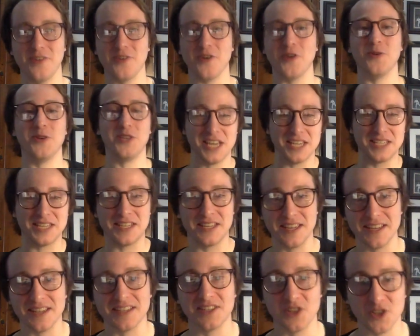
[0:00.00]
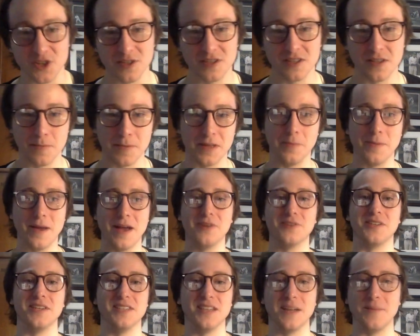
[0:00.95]
Or no, he says it to the Big
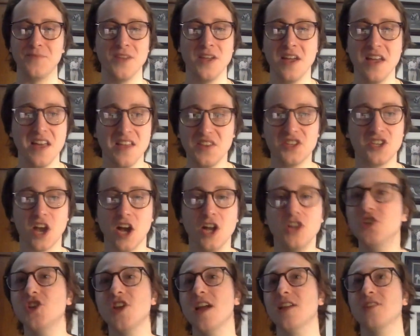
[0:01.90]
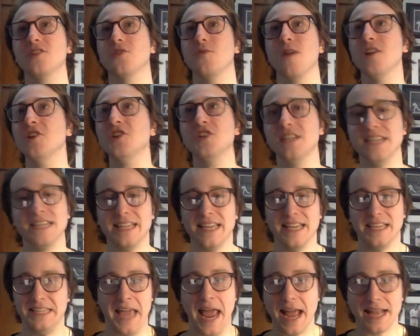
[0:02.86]
Lebowski. He's like, "This unchecked aggression, it
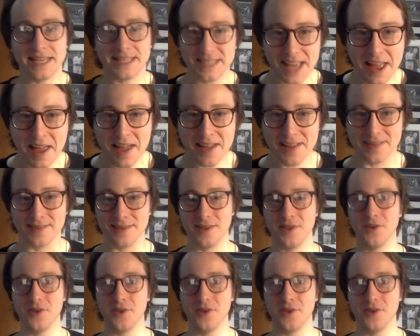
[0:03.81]
can't stand."